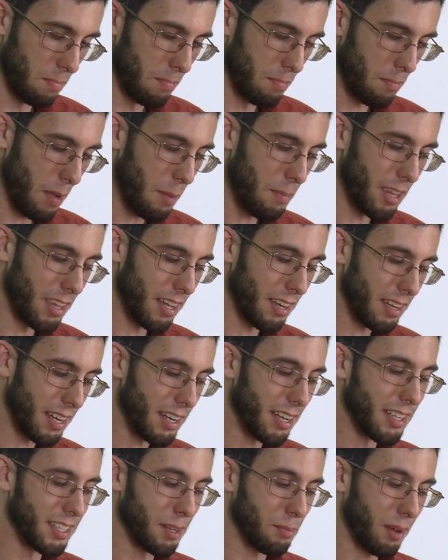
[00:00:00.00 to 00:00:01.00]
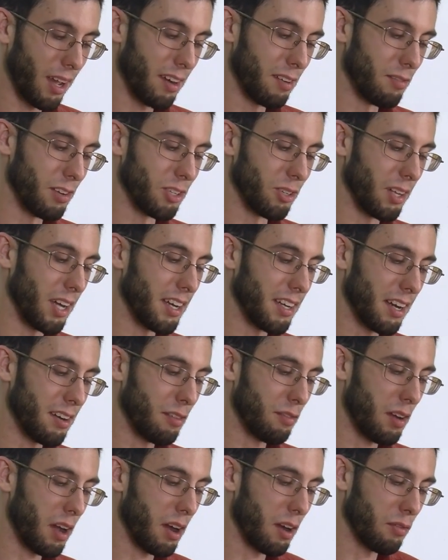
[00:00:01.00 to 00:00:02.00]
Maybe they needed some kind of visual
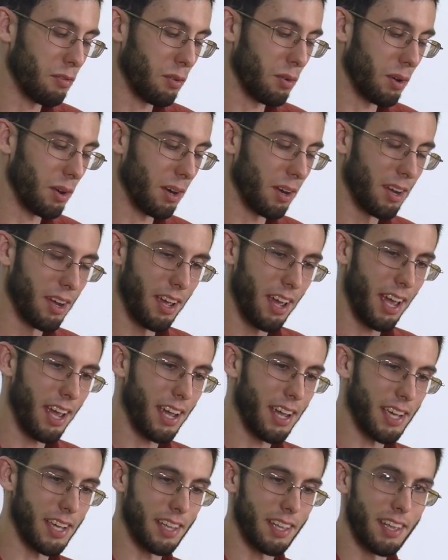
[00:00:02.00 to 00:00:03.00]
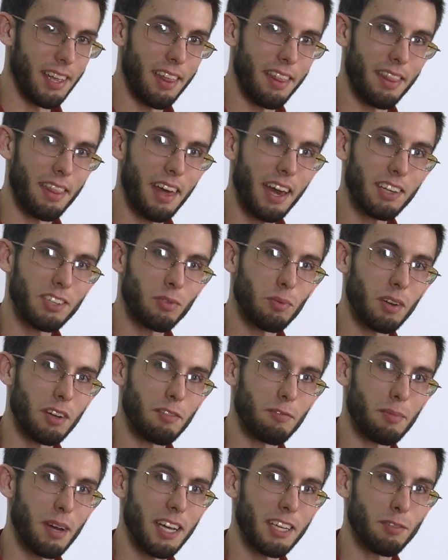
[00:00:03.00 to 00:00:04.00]
identifier for, hey, that's one
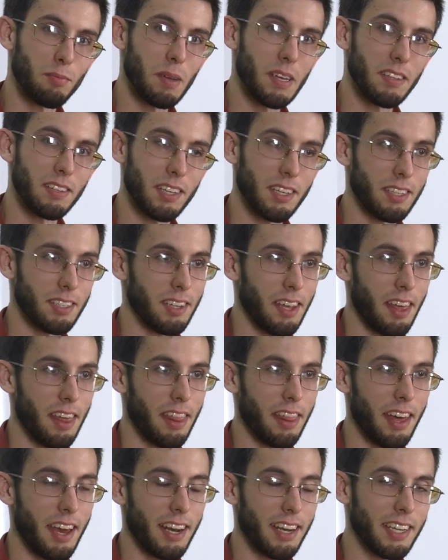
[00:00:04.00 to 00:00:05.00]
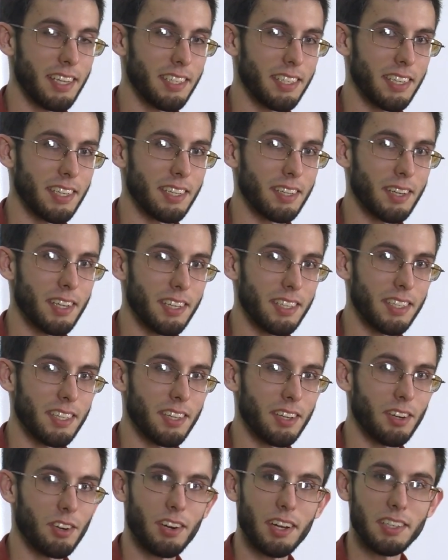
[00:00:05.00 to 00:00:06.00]
of my species, that isn't, because
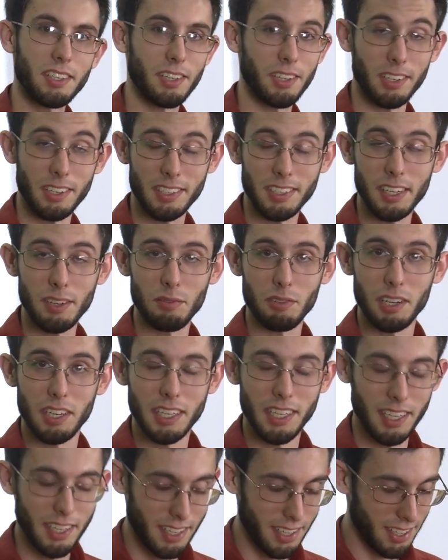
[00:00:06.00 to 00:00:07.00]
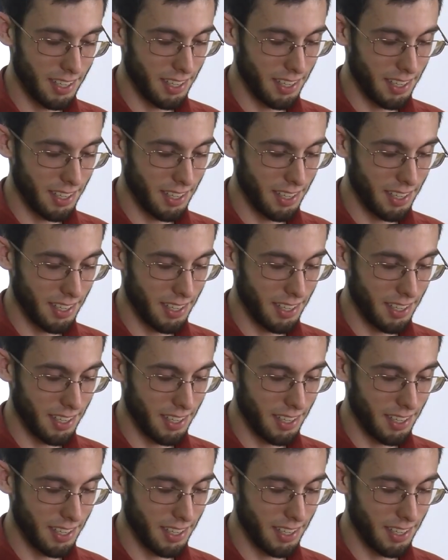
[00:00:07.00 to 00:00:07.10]
the crest looks different.